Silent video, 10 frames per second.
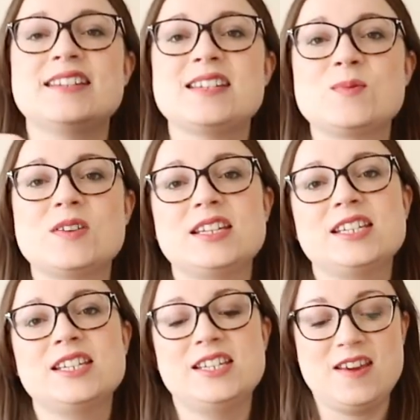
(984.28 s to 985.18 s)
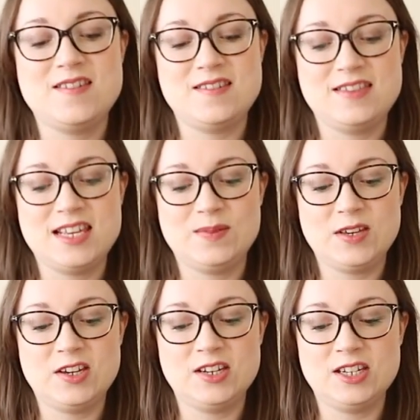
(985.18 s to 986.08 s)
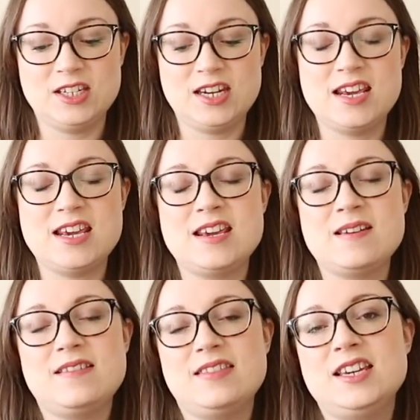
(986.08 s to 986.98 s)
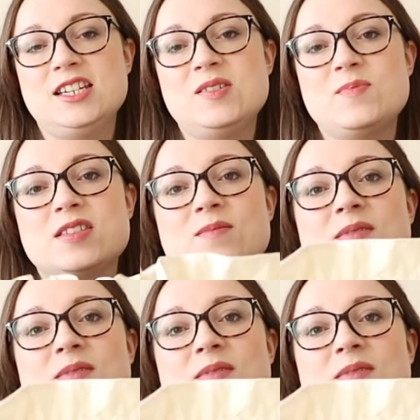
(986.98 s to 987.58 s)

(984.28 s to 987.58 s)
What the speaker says: I just wanted to show you these because she, I think she put